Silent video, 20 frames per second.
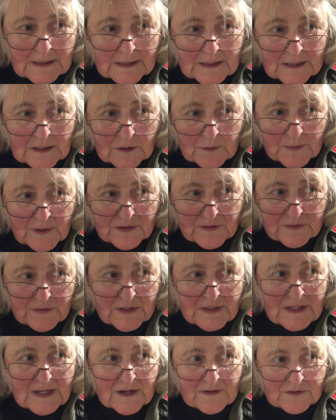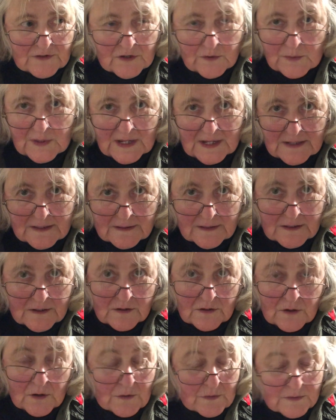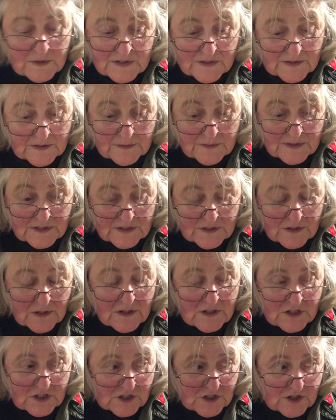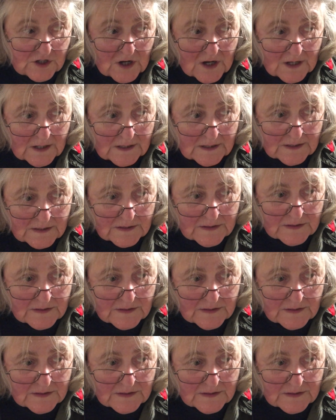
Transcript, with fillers: you know, by three in the afternoon, we had to let her go. It was, it was such a shock and